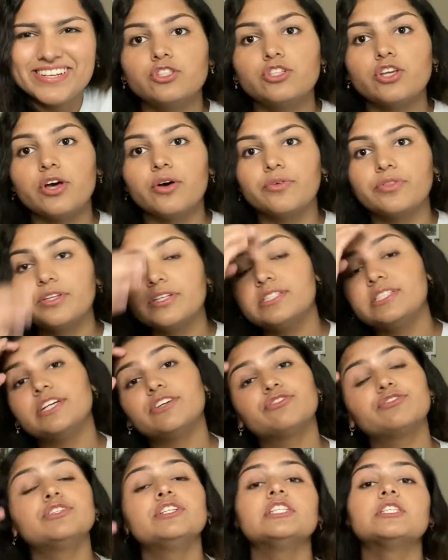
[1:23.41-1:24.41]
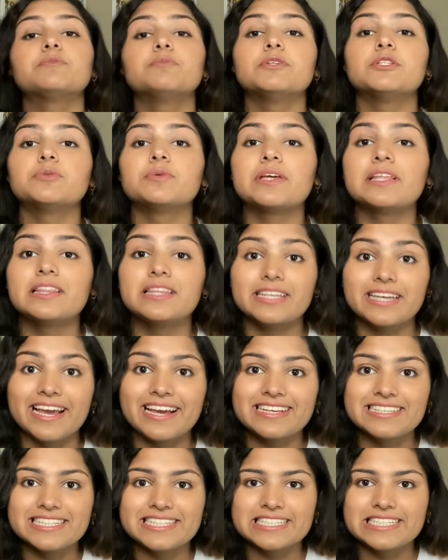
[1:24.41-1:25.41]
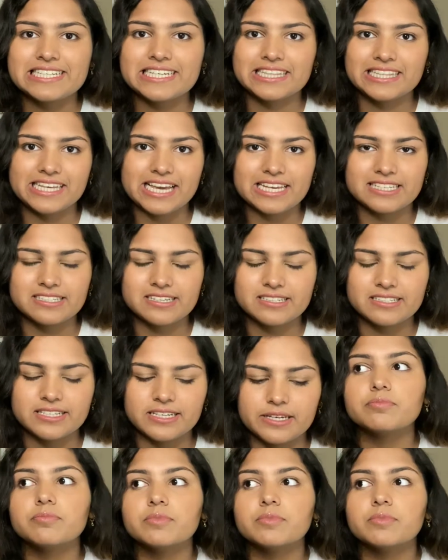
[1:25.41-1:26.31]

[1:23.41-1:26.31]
So the difference between the ACT and the SAT,